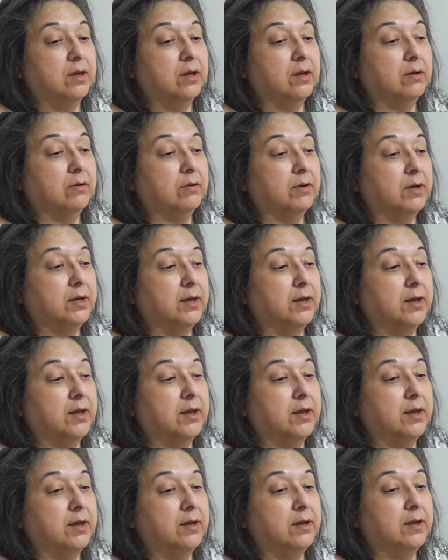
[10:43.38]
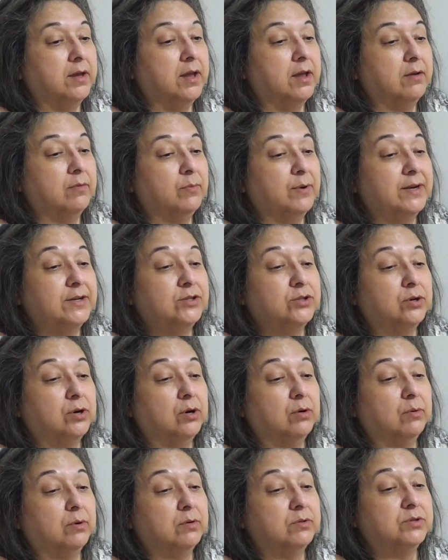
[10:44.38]
Okay, and Red Star
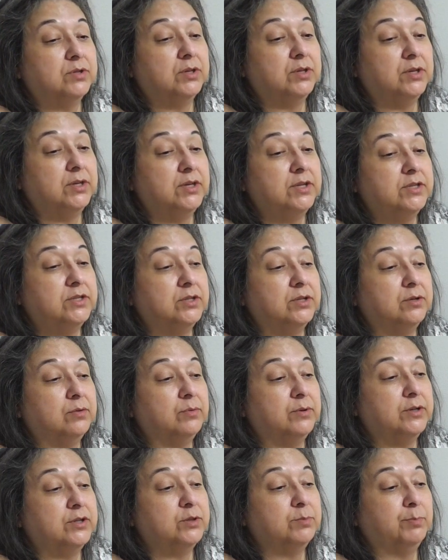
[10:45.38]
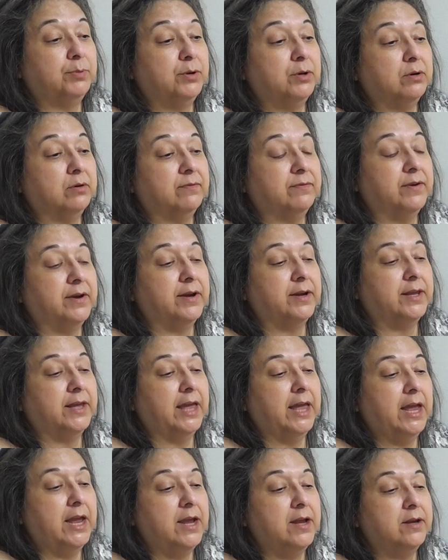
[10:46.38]
grows the yeast in rich purified
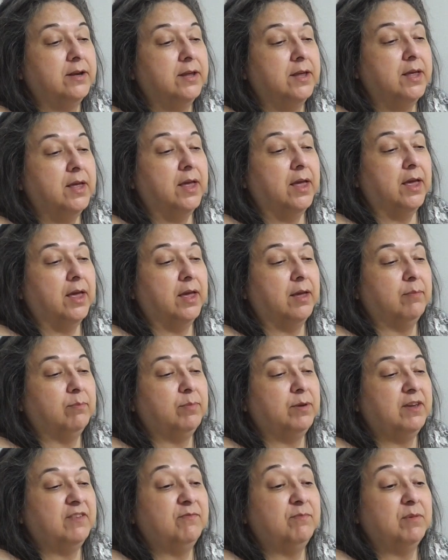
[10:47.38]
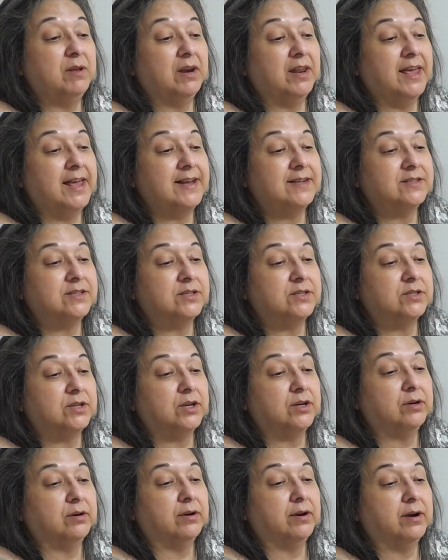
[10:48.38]
cane and beet molasses
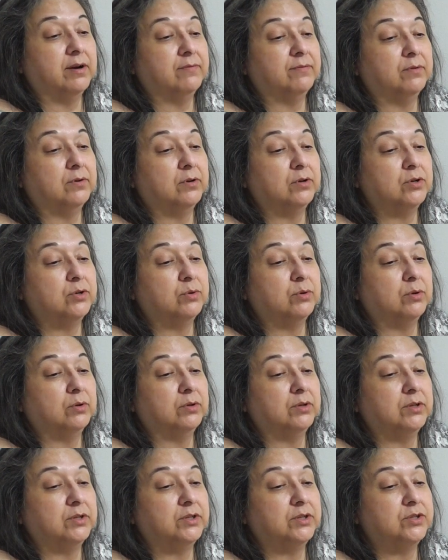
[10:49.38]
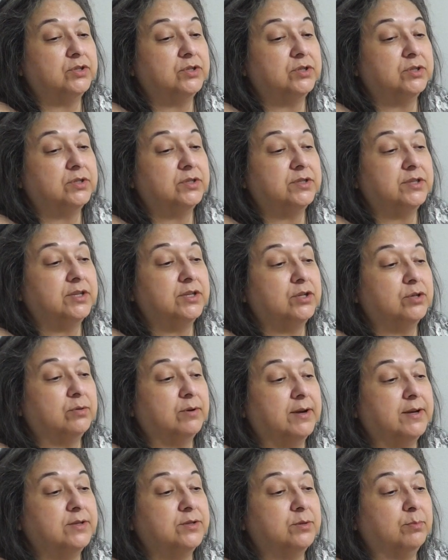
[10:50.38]
under careful control conditions, then
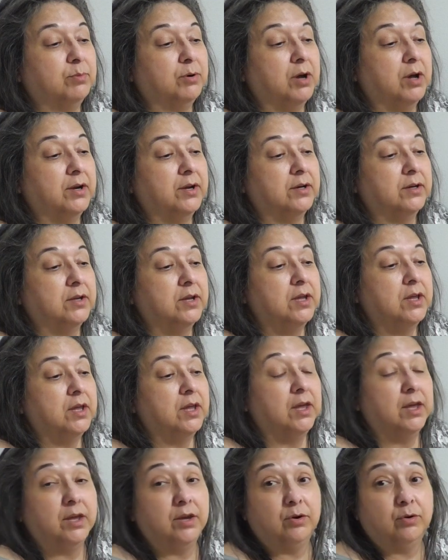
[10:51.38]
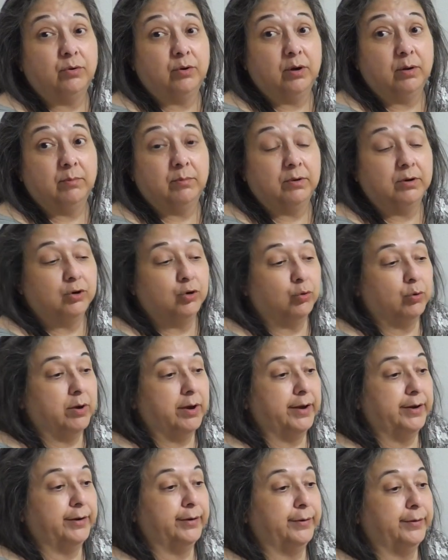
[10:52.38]
dries the product in drum
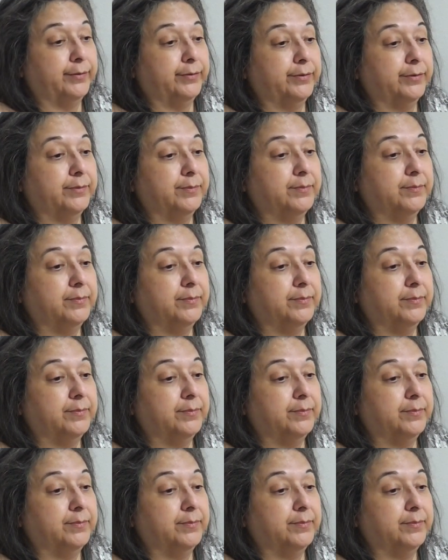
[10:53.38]
dryers.